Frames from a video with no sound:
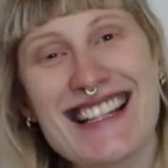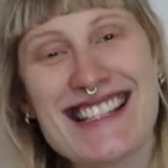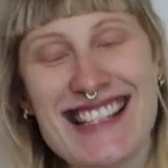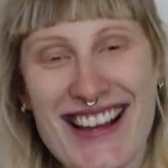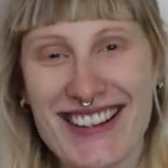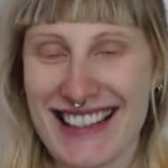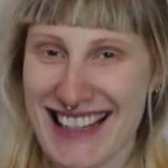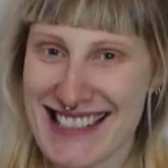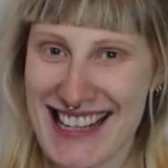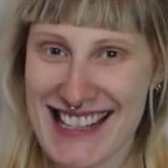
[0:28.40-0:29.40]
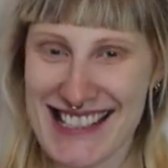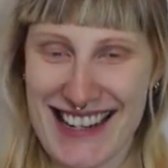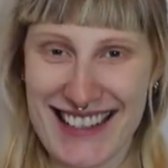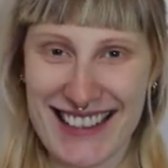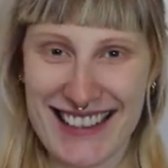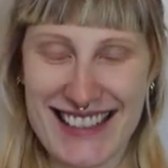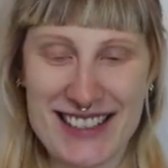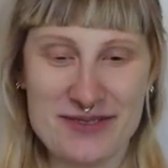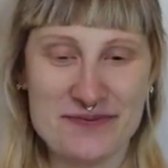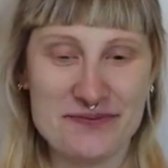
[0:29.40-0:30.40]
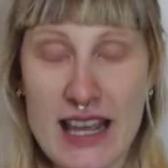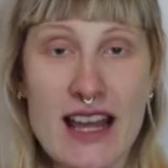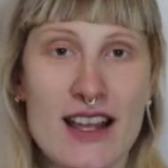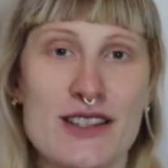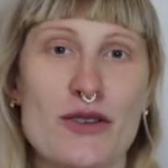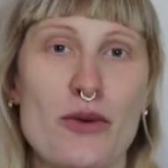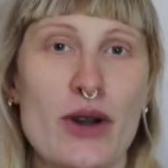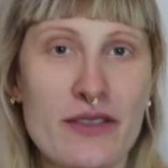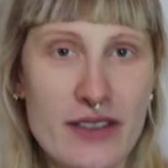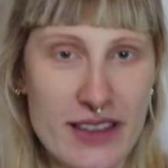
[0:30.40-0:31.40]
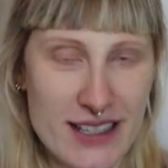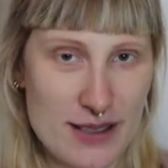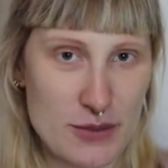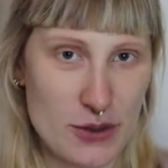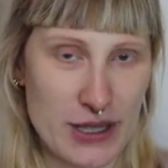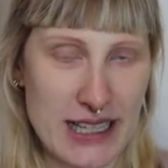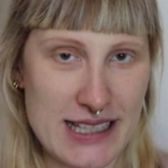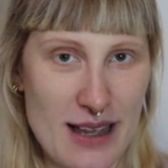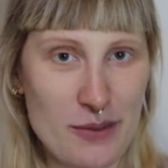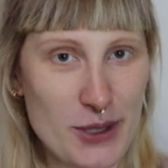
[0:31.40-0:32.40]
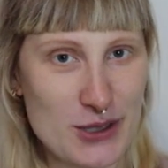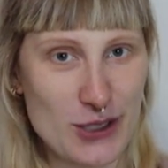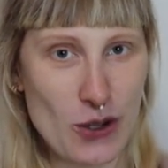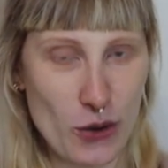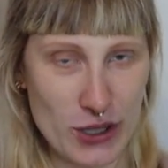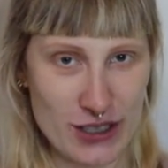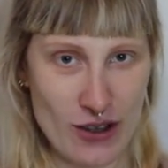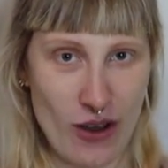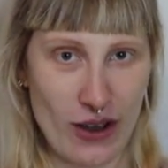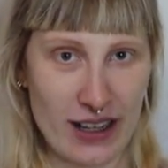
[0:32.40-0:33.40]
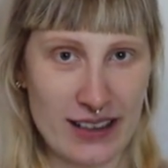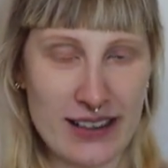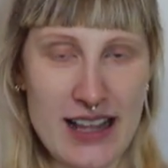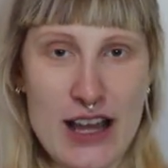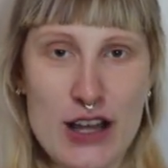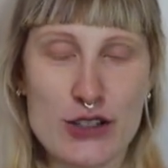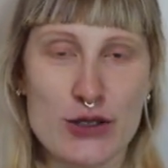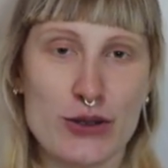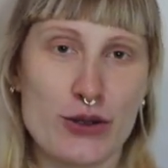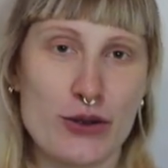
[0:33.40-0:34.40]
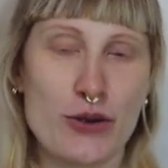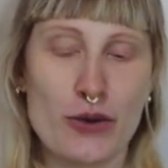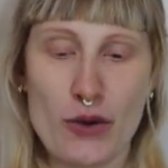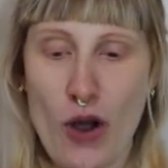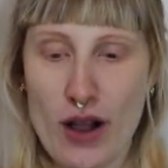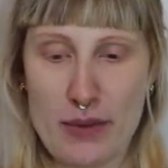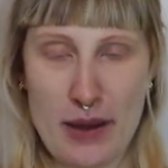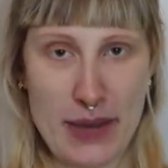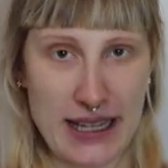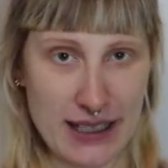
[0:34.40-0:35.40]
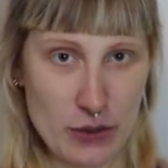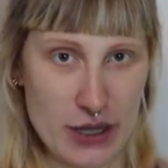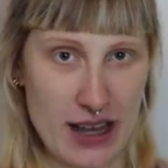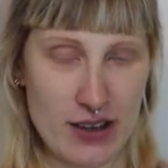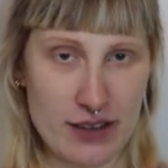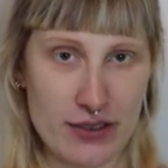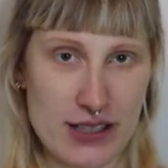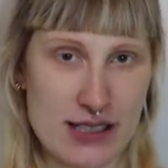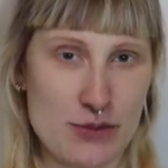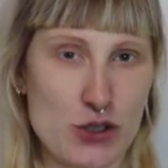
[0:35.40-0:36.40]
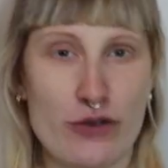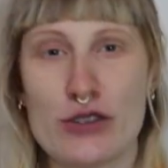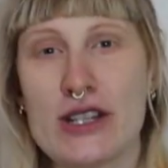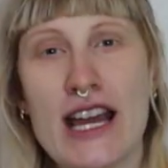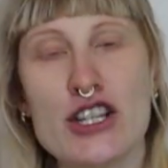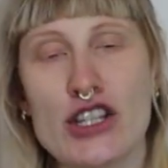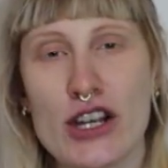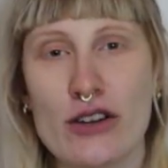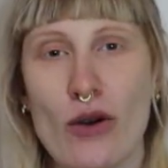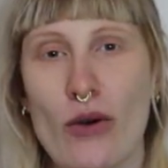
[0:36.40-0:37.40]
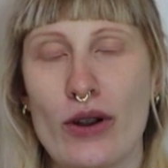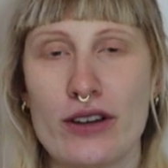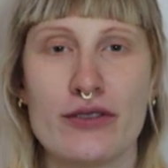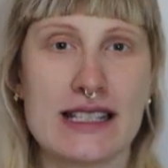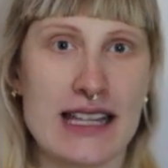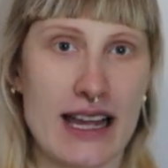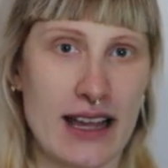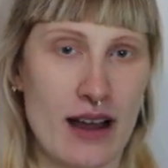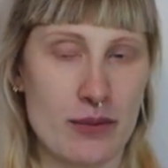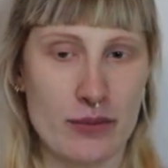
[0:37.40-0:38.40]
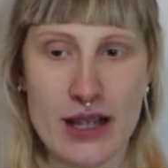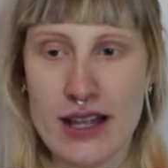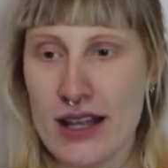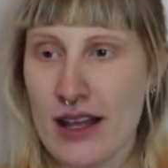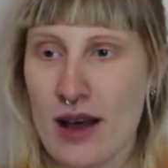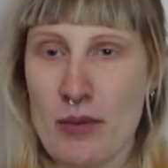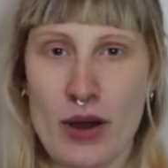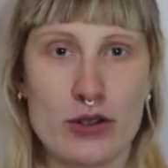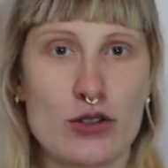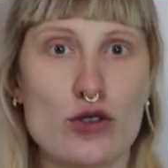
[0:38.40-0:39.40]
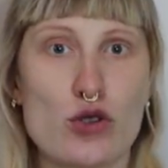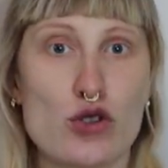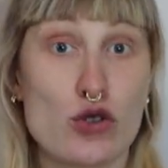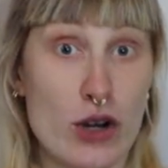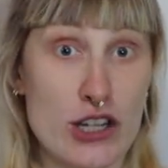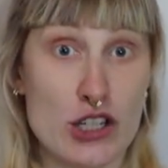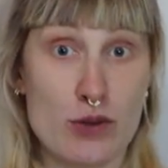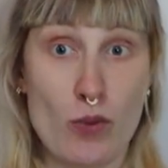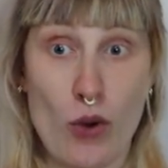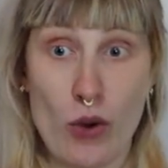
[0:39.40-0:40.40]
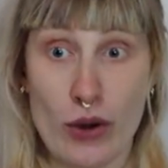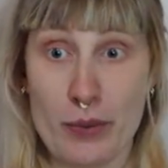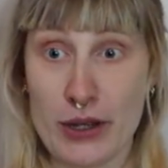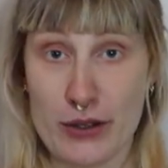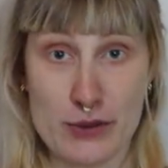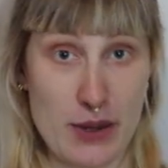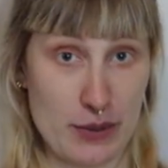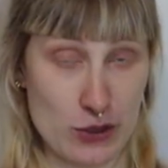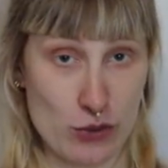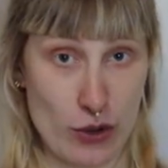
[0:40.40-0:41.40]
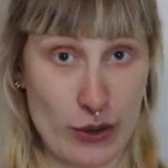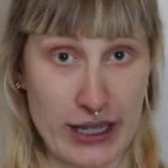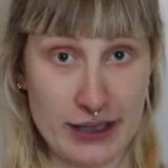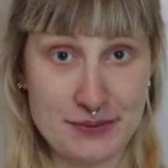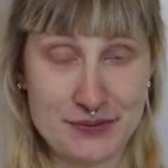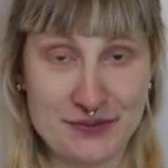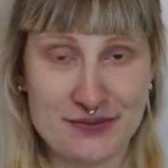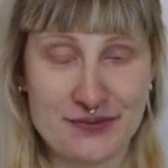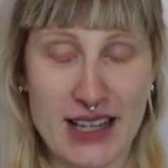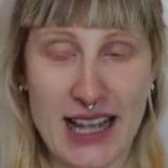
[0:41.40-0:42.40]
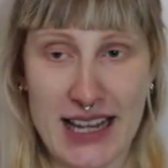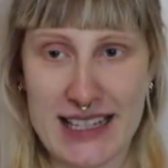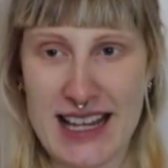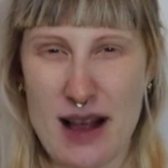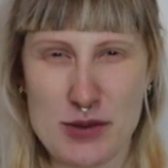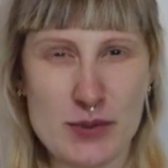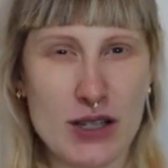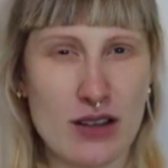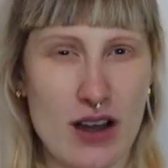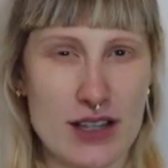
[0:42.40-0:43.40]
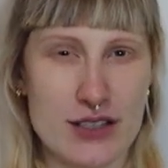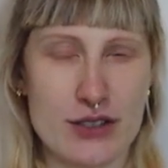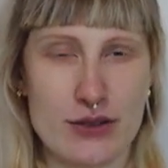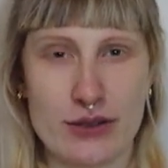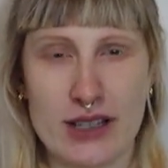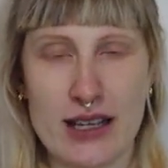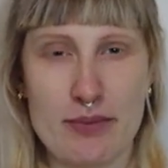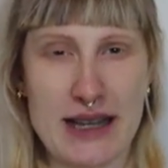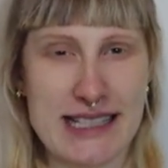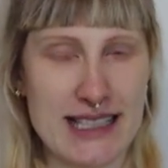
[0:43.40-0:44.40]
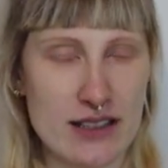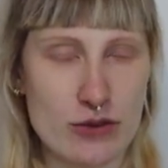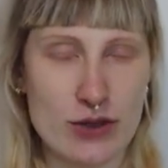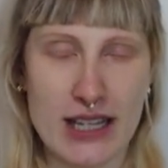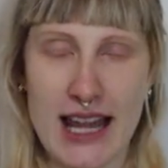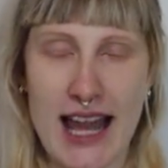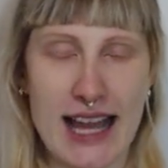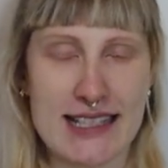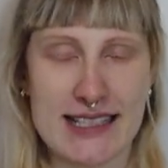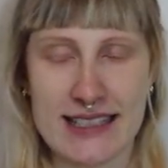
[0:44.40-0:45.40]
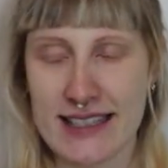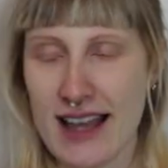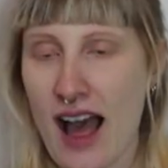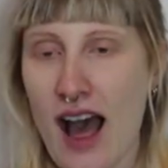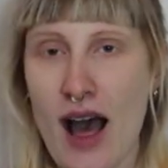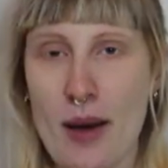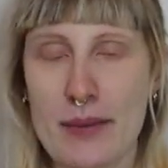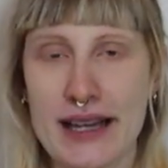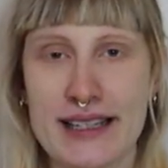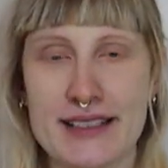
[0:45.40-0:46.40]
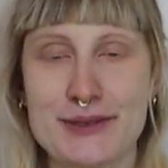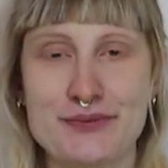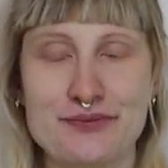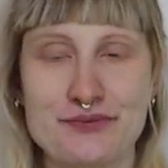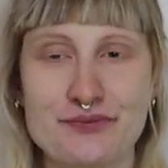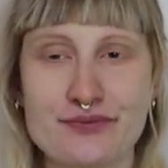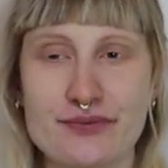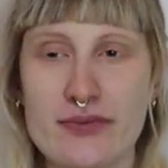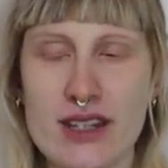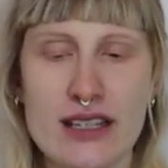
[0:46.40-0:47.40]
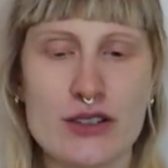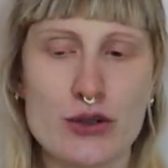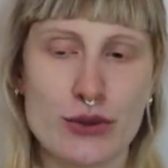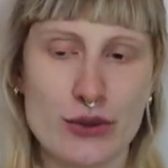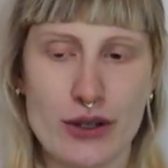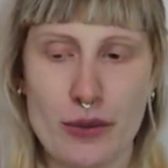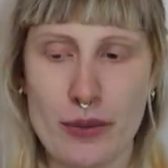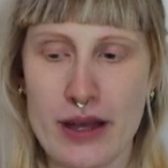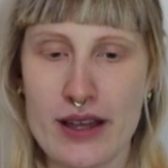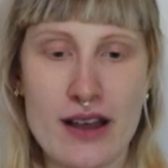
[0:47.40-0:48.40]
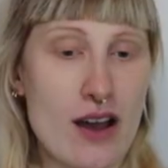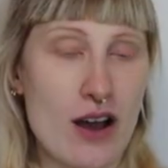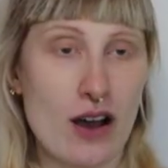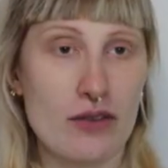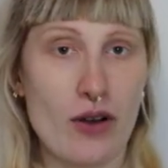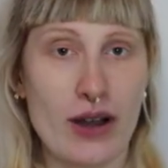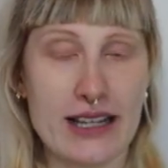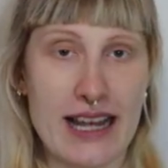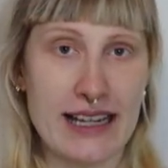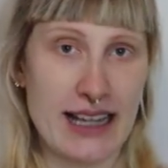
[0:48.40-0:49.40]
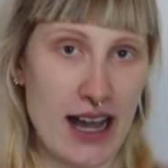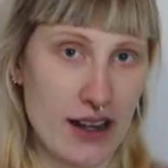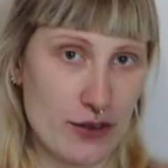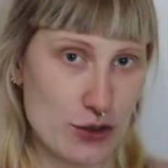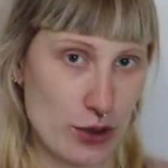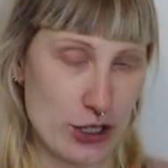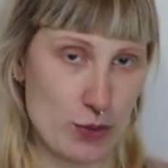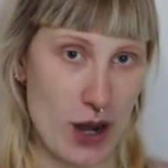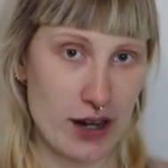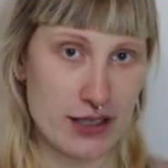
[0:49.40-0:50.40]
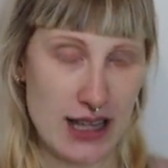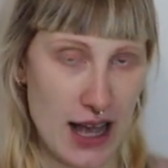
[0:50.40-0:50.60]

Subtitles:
So let's get started. So one of the things I'm doing is I'm using coconut oil to oil my belly whenever I feel some sort of a tension or it feels like I'm about to stretch more because baby's growing. And it helps me a lot to keep my skin relaxed and calm and to avoid any kind of stretch marks.